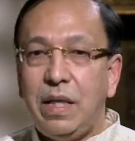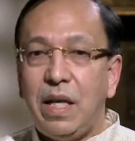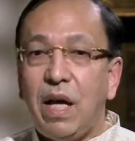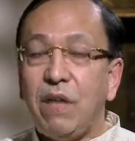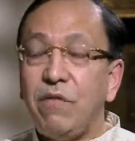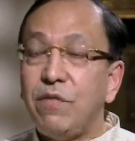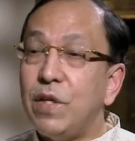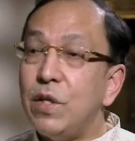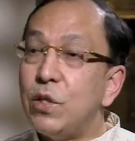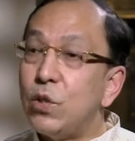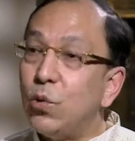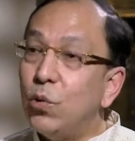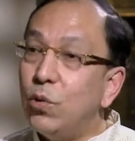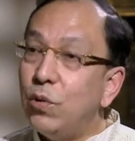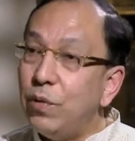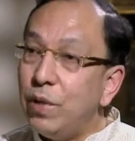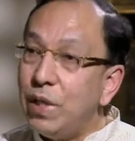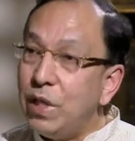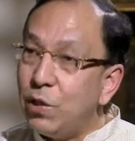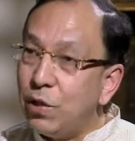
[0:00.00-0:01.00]
loved his
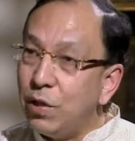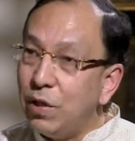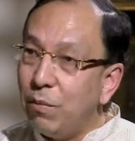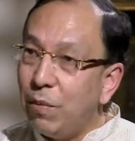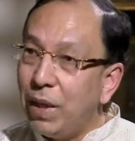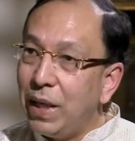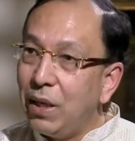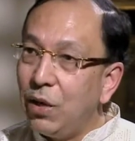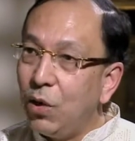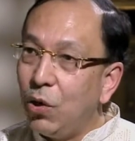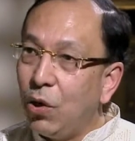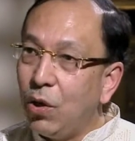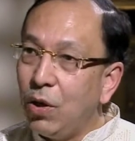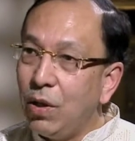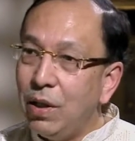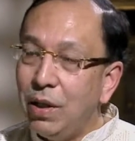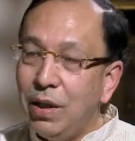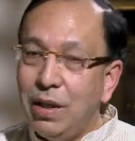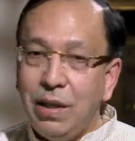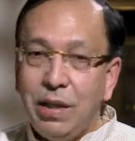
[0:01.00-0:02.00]
own region,
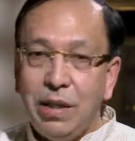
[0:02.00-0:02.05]
Bengal.